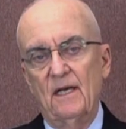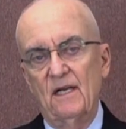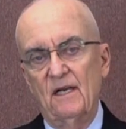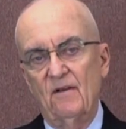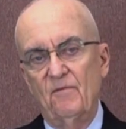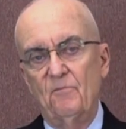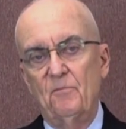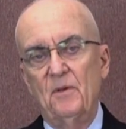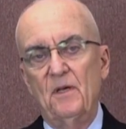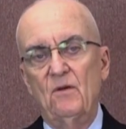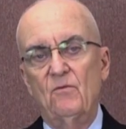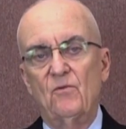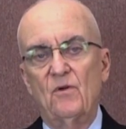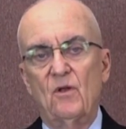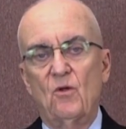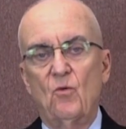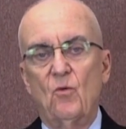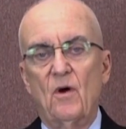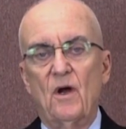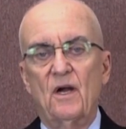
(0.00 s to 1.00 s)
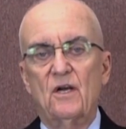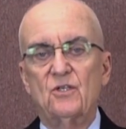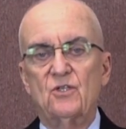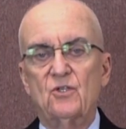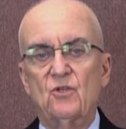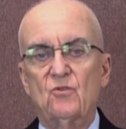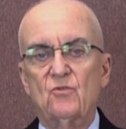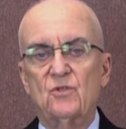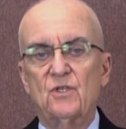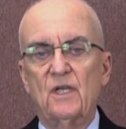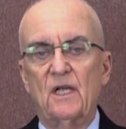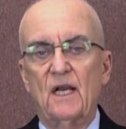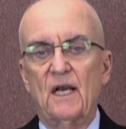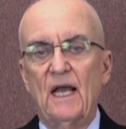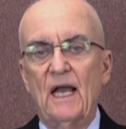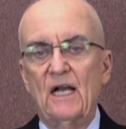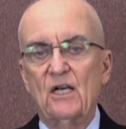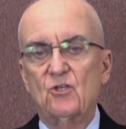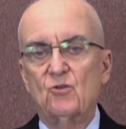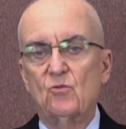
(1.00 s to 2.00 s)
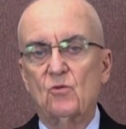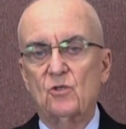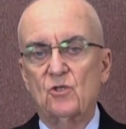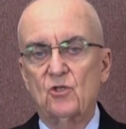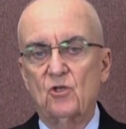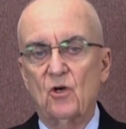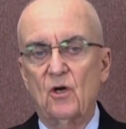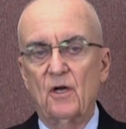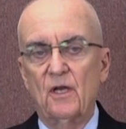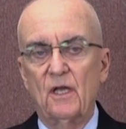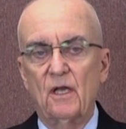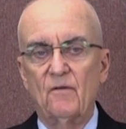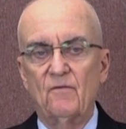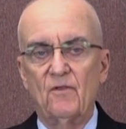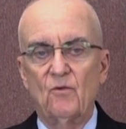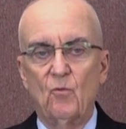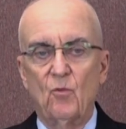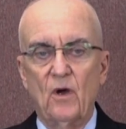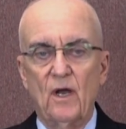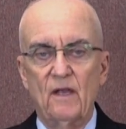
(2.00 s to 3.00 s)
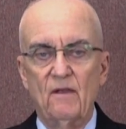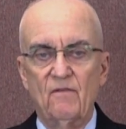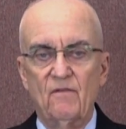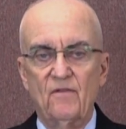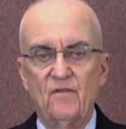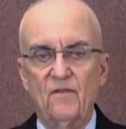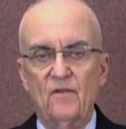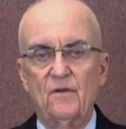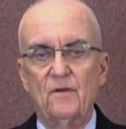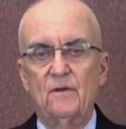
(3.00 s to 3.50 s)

NFP requires using an actual charting of the wife.